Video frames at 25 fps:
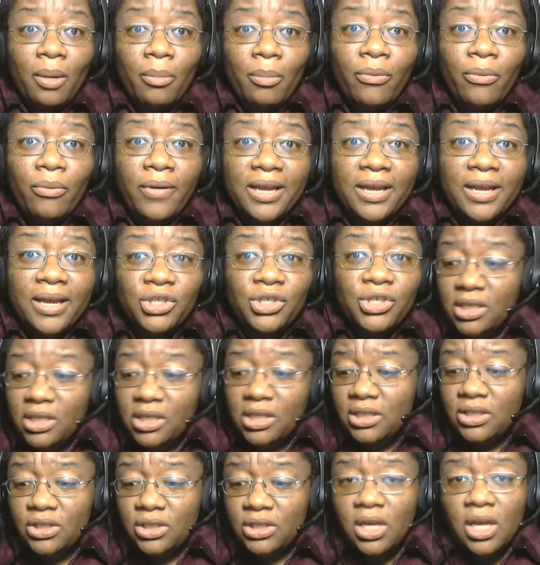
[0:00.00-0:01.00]

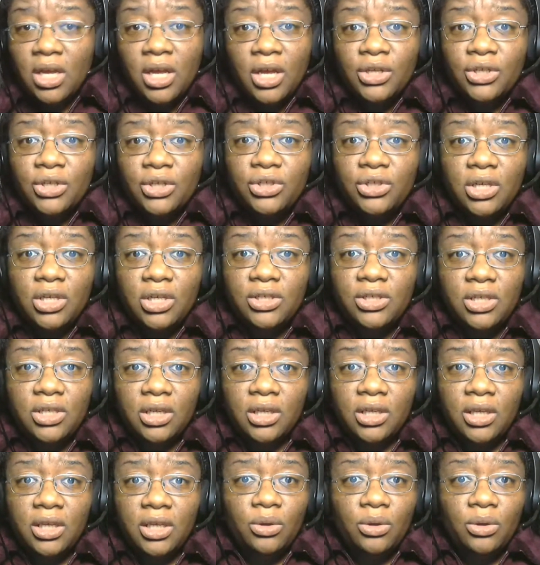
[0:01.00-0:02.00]
Precious, just
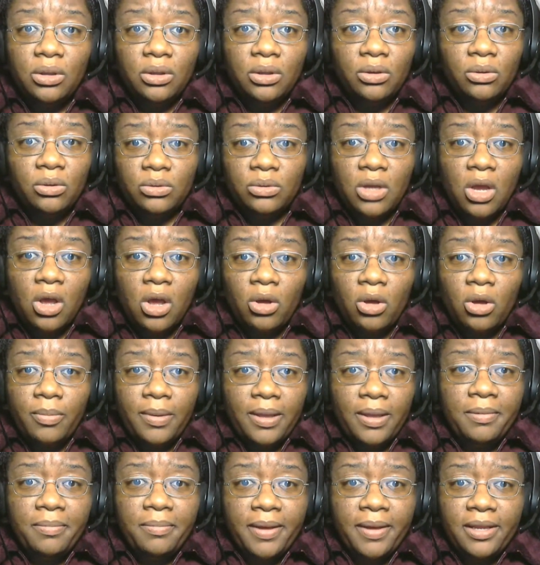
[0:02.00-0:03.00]
a cute little doll
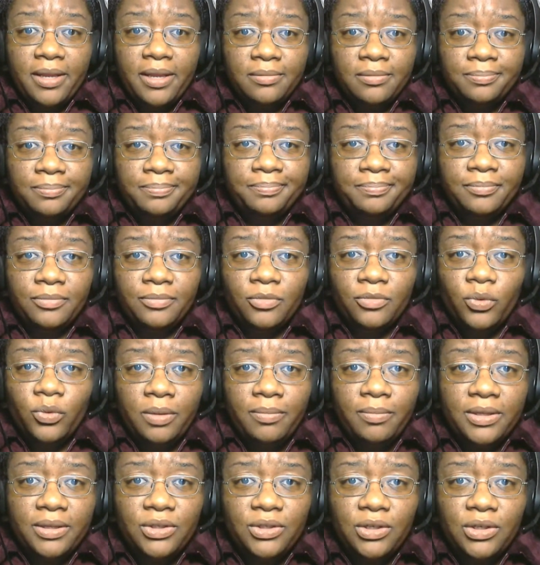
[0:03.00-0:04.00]
baby button. We
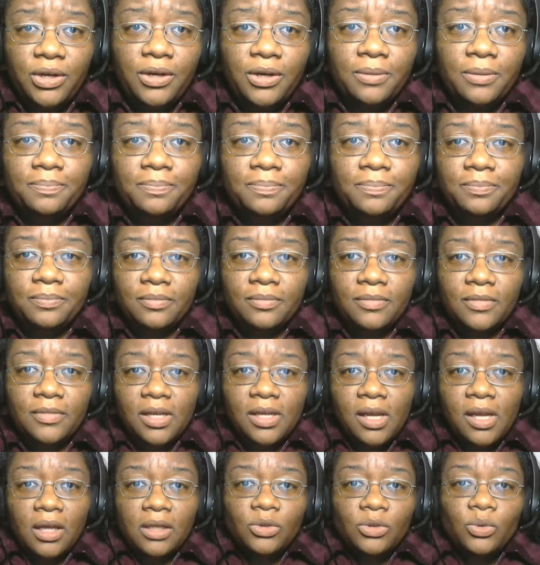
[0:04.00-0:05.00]
miss her.
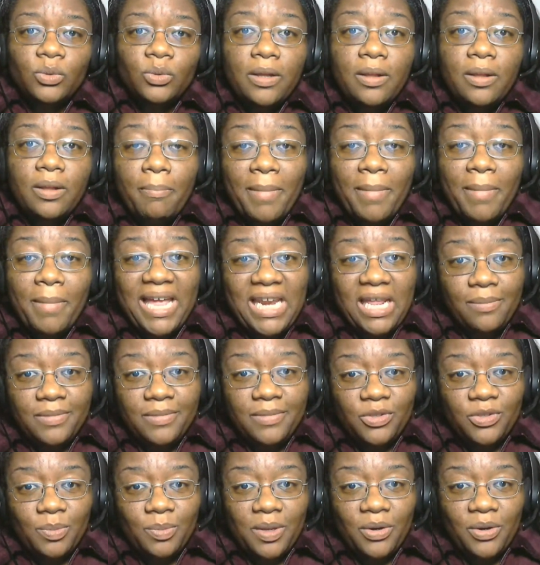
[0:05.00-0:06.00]
Well, my name
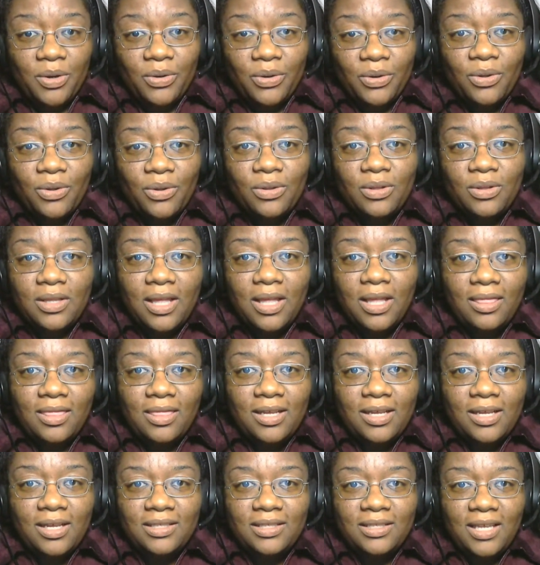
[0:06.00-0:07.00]
is Miracle.
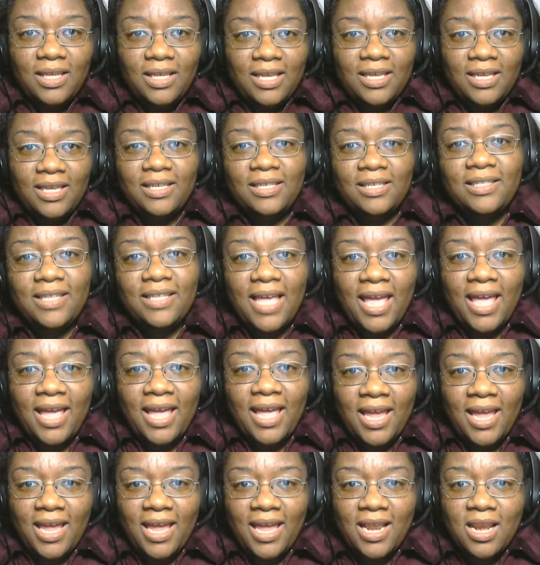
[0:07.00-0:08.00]
This is
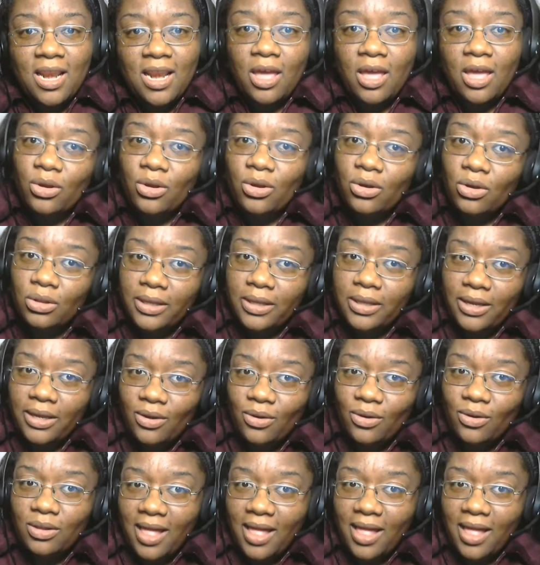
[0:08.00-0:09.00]
a, another
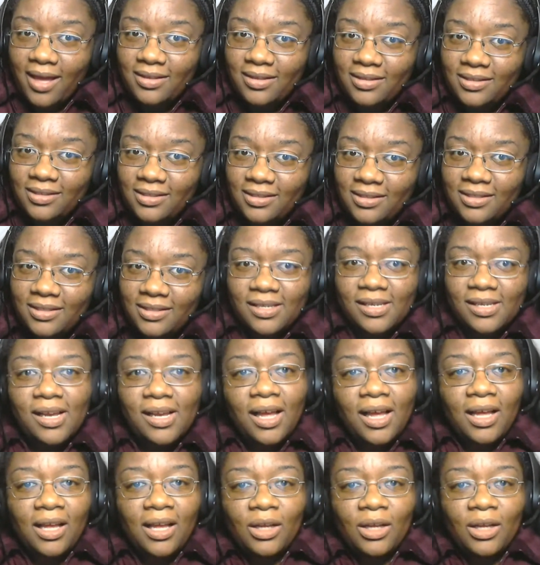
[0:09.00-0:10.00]
Colingo class.
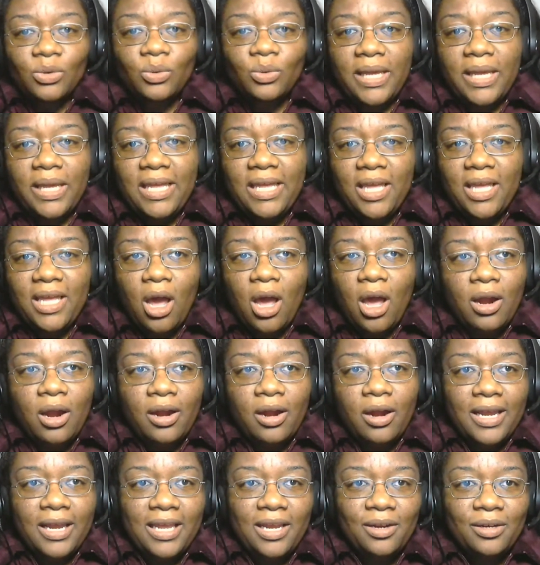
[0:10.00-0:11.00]
We
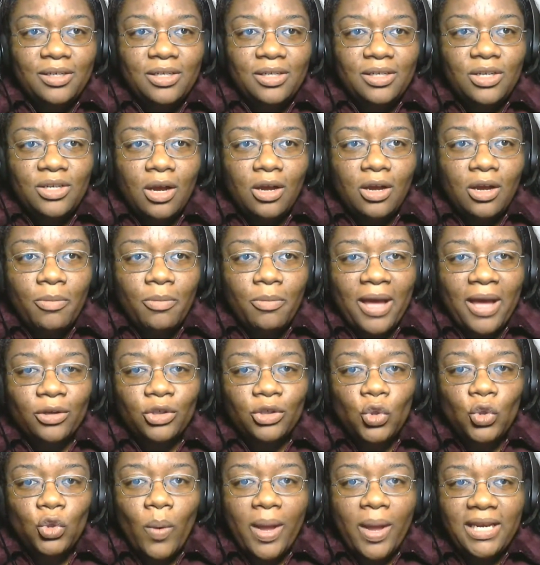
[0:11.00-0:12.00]
are here to talk
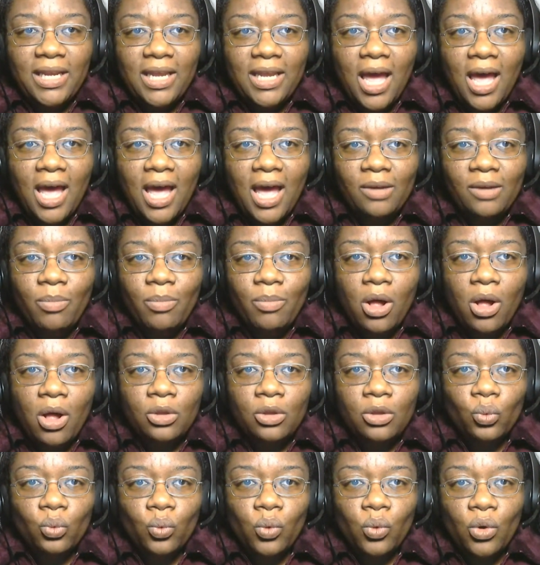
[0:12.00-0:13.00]
about 20
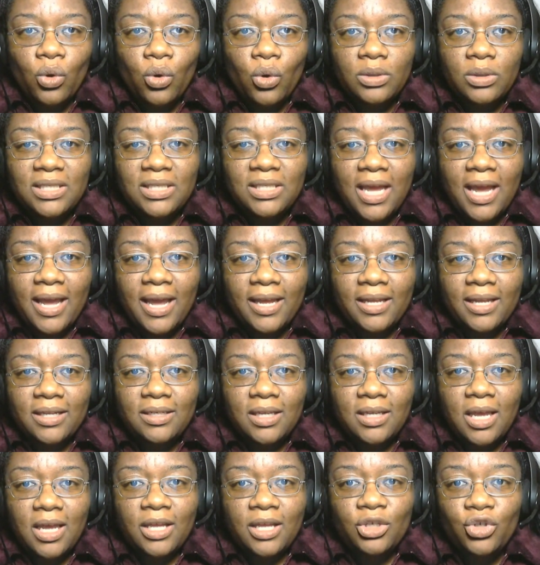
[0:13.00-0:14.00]
oddball
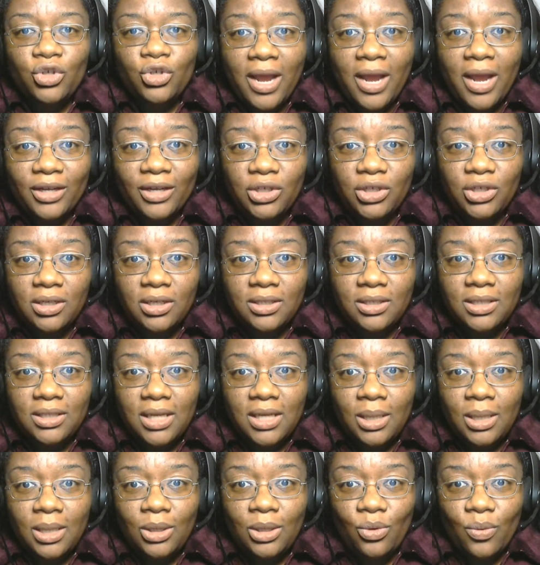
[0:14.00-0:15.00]
roadside attractions
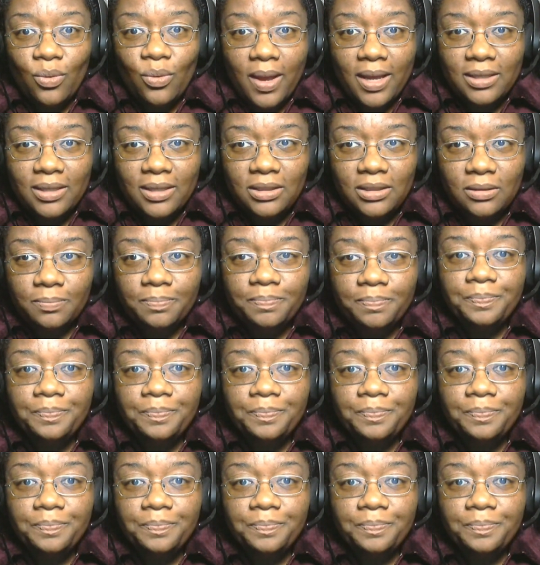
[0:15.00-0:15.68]
in the U.S.